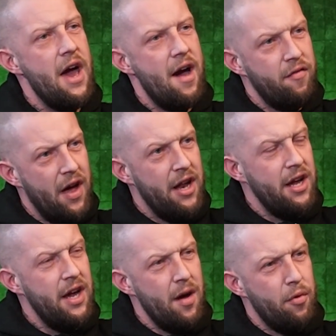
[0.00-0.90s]
a flat
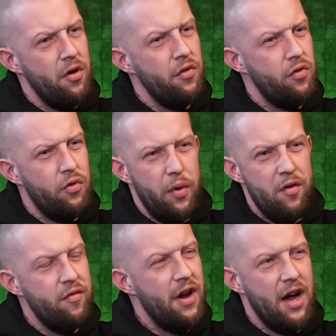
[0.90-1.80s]
rate of about
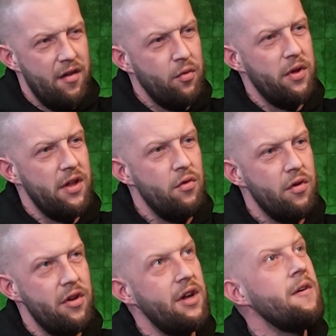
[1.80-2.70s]
12.5 quid an
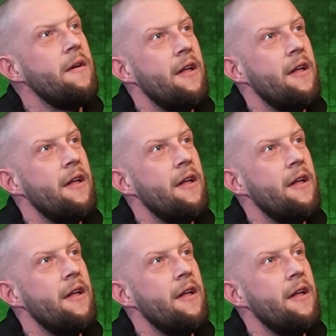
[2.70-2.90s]
hour rate.